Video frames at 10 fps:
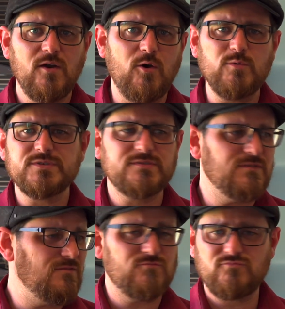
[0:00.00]
Always,
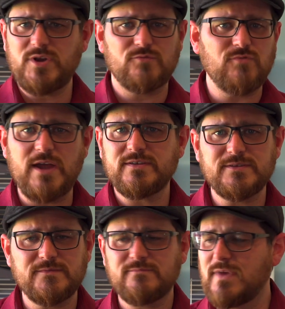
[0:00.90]
write
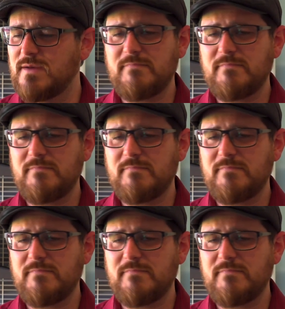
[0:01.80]
a